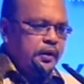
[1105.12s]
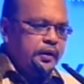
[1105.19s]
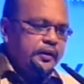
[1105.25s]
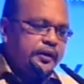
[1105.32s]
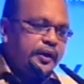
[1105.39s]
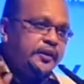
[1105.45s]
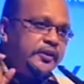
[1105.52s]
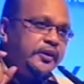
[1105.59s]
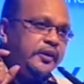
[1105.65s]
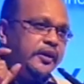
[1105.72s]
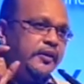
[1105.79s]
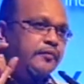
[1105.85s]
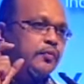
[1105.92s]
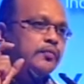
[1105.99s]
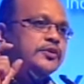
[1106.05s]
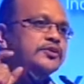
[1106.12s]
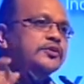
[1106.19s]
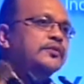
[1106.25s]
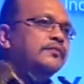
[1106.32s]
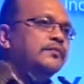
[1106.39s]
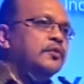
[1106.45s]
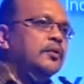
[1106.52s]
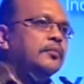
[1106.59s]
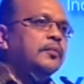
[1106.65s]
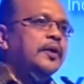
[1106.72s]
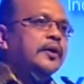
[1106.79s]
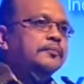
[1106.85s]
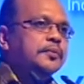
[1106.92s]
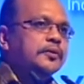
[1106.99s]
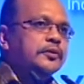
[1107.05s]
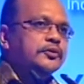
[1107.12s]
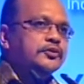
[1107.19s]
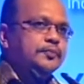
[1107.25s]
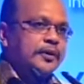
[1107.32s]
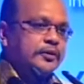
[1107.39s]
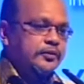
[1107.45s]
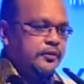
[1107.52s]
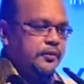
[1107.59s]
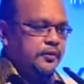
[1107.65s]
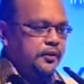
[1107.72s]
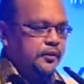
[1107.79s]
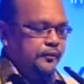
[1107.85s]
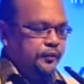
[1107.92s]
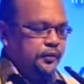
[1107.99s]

getting information from hyperspectral. Yeah?